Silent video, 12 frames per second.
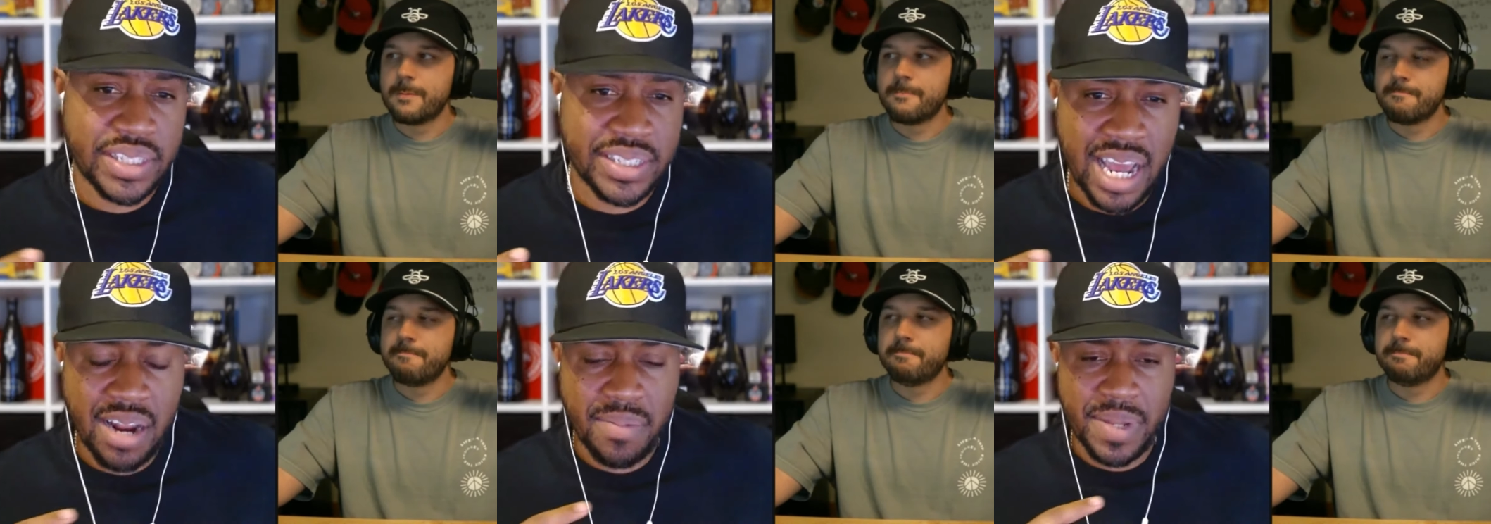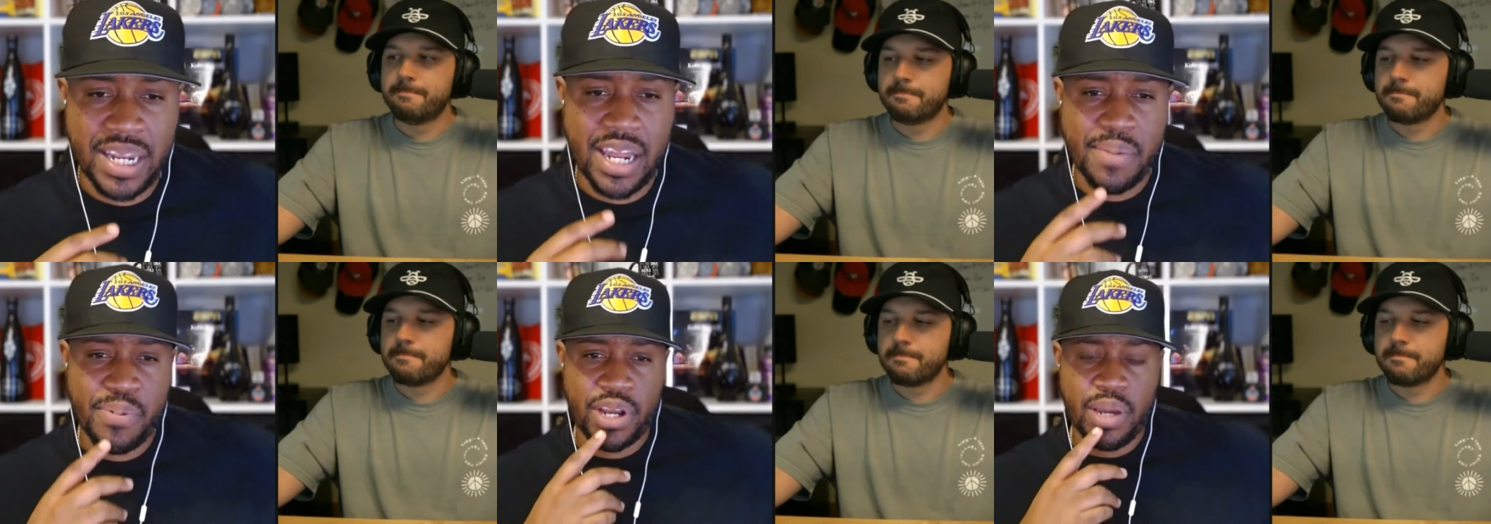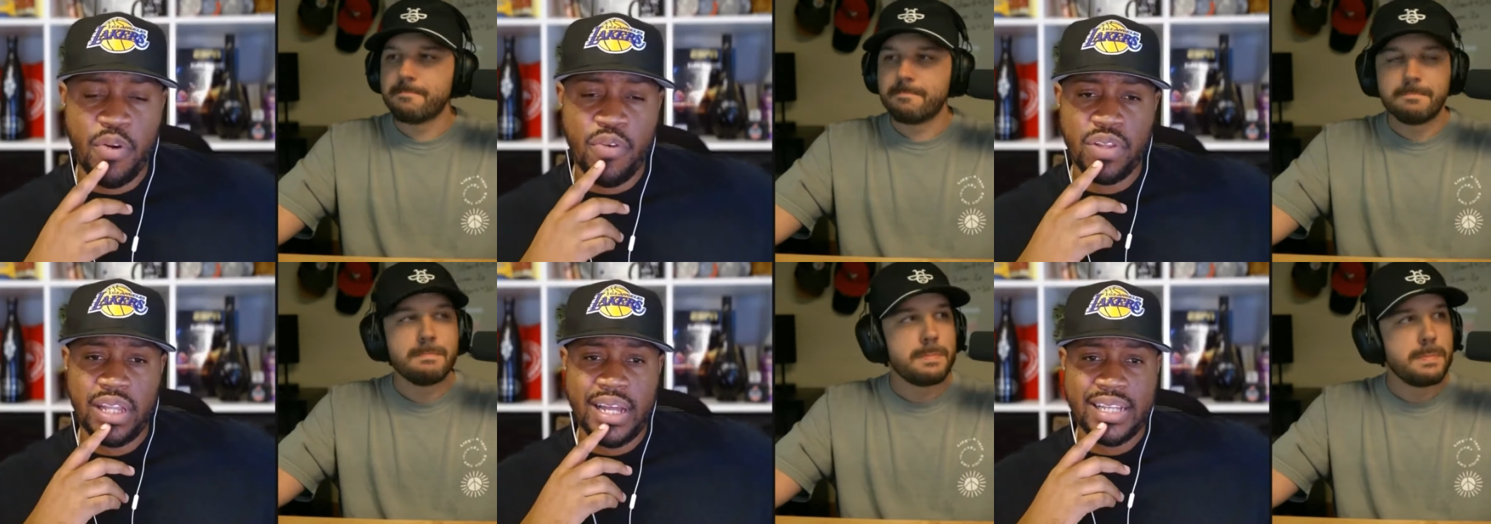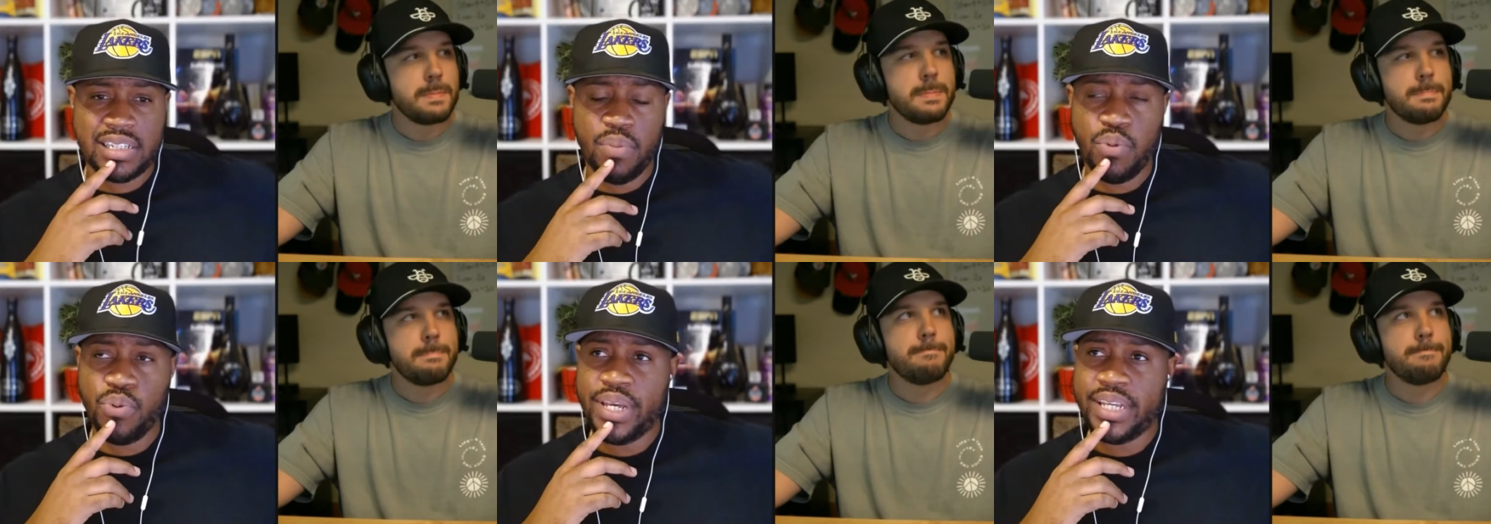Speaker 1: It's kind of been hampering him over the last
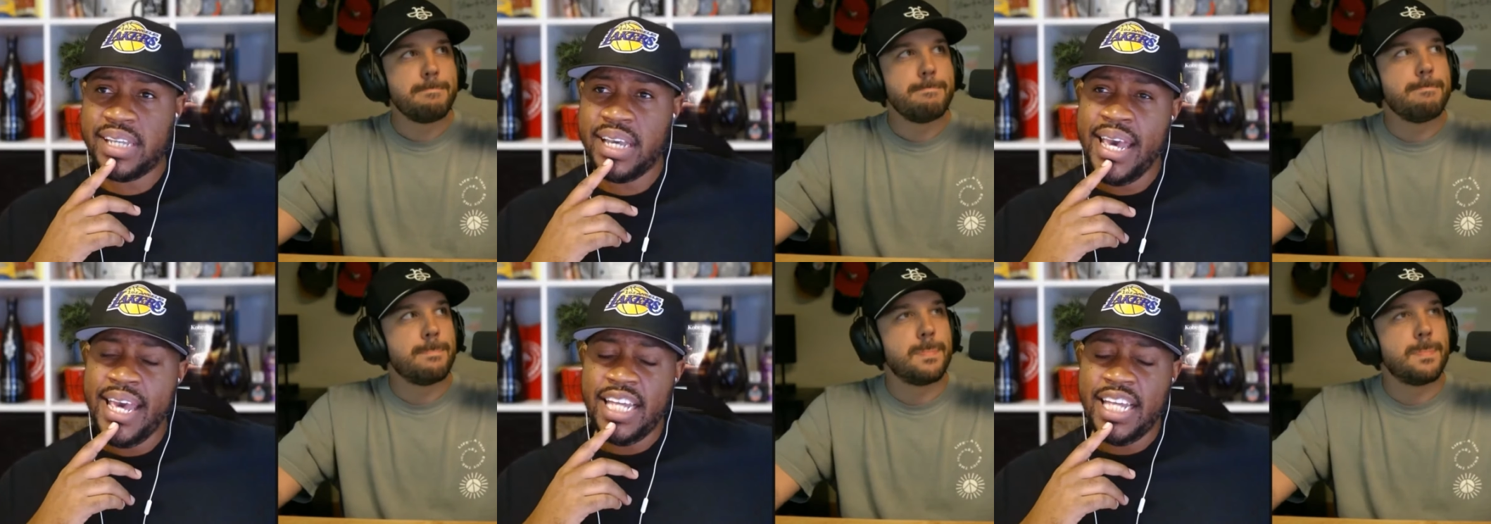couple weeks.